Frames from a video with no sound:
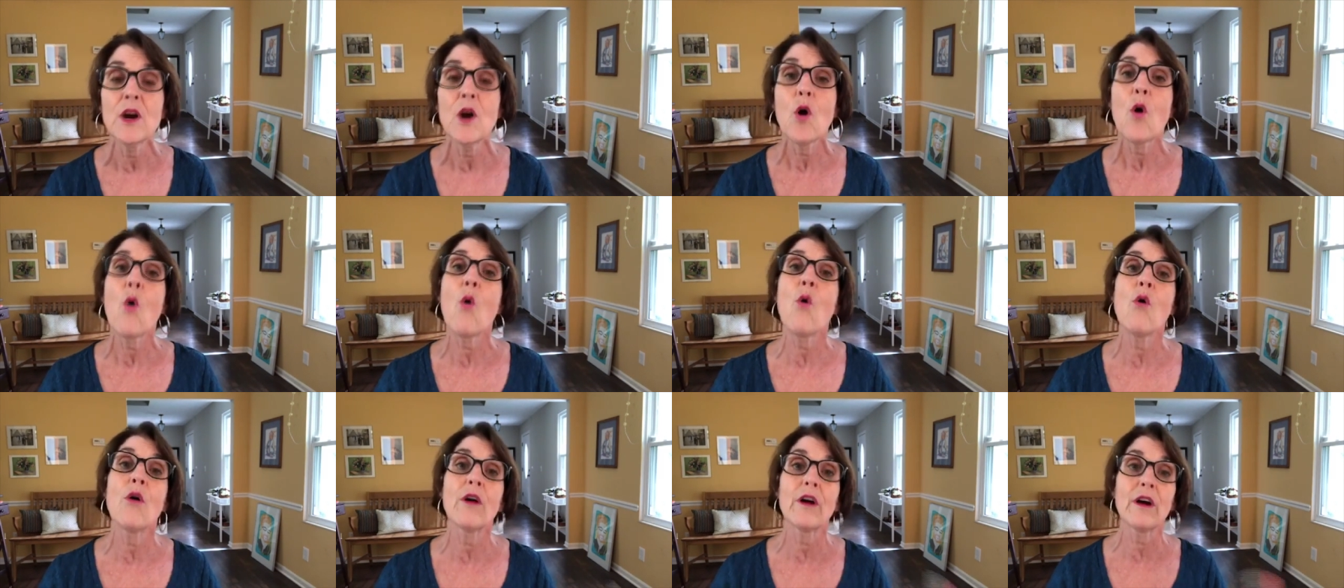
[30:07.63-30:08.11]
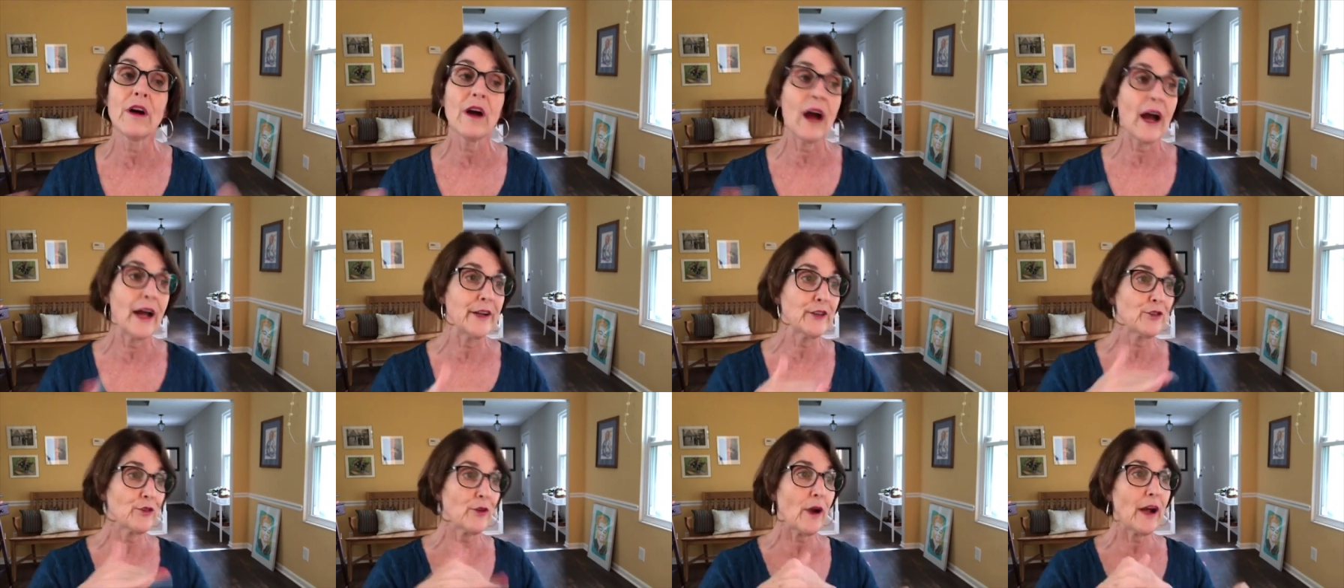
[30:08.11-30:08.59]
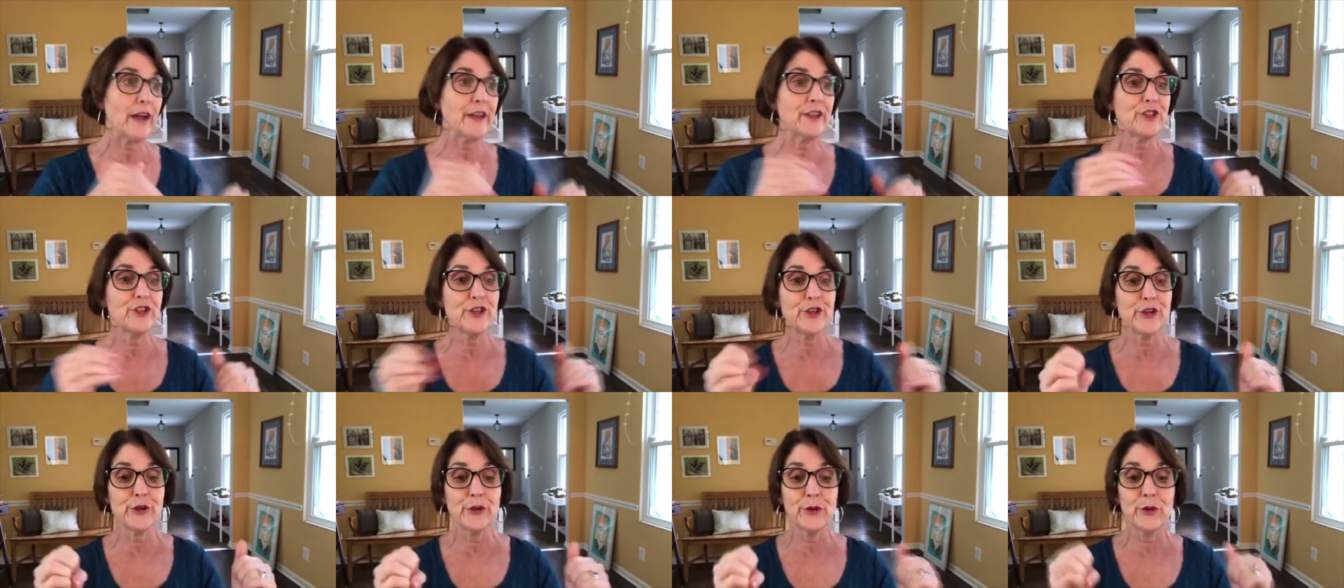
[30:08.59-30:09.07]
or I tried
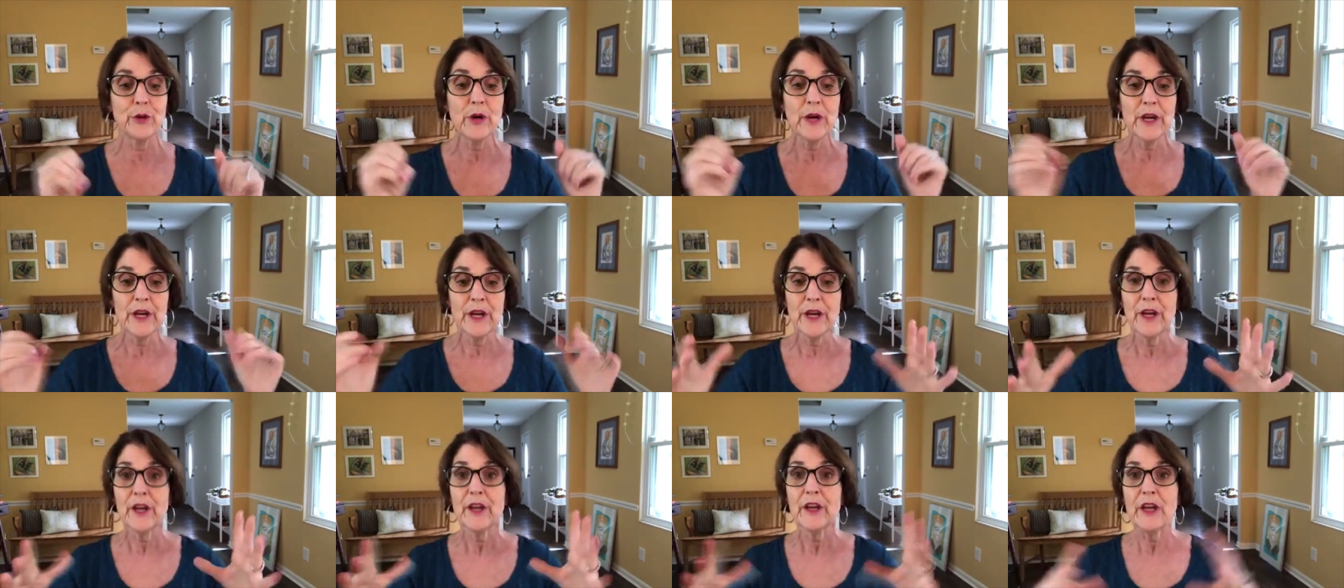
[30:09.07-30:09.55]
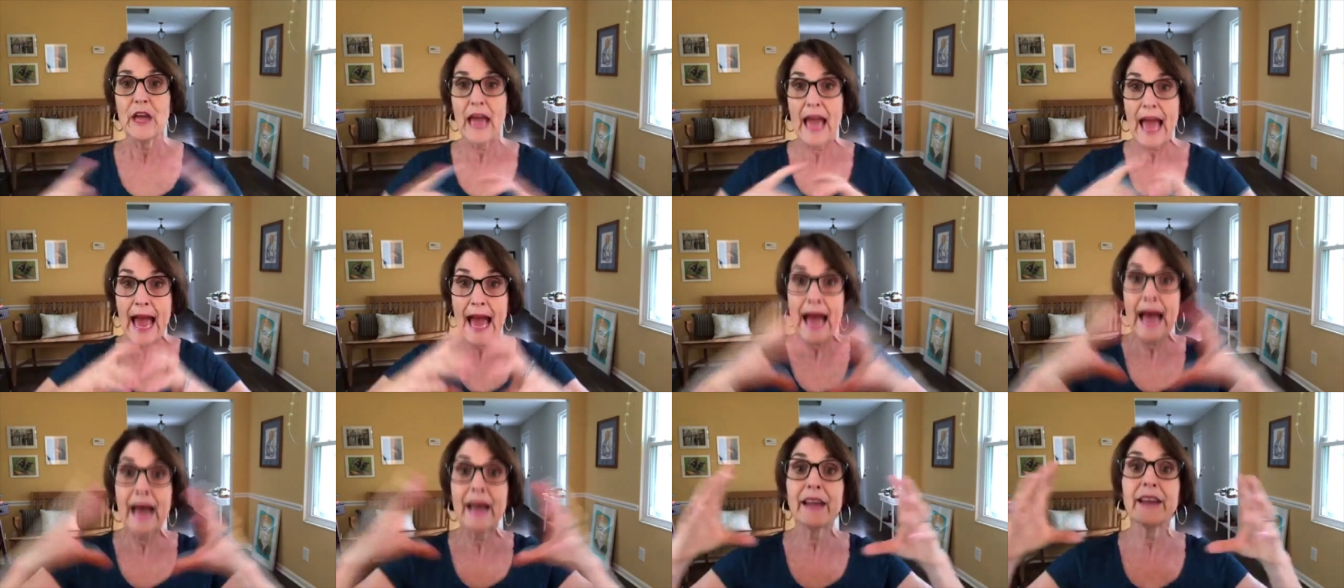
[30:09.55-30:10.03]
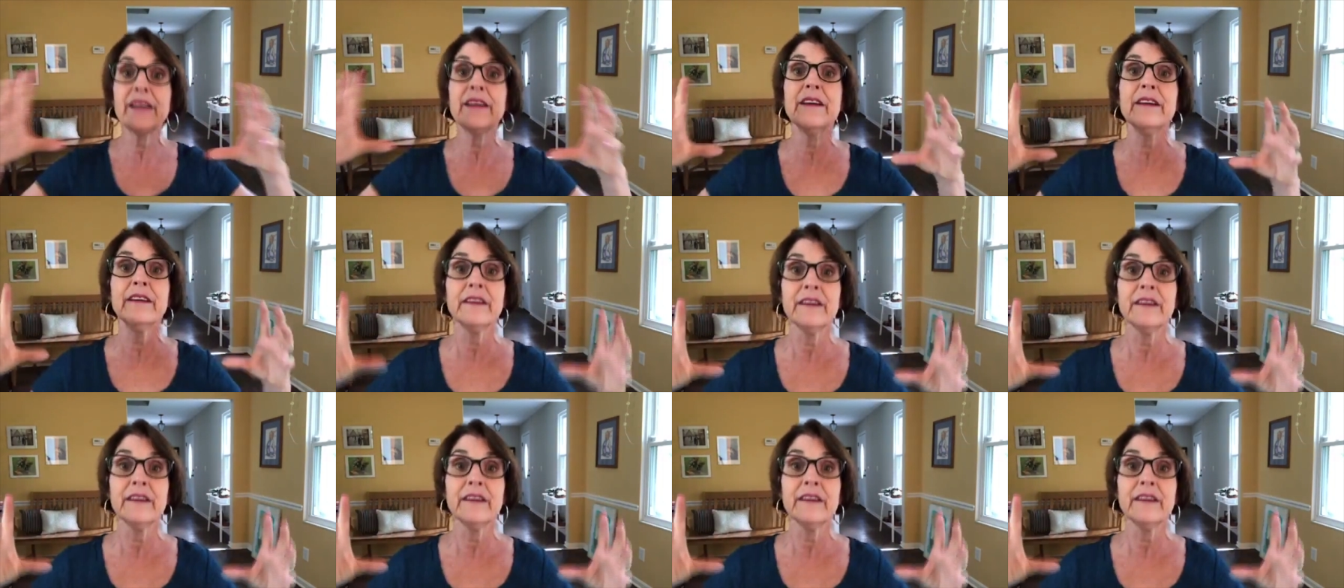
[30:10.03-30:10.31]
to add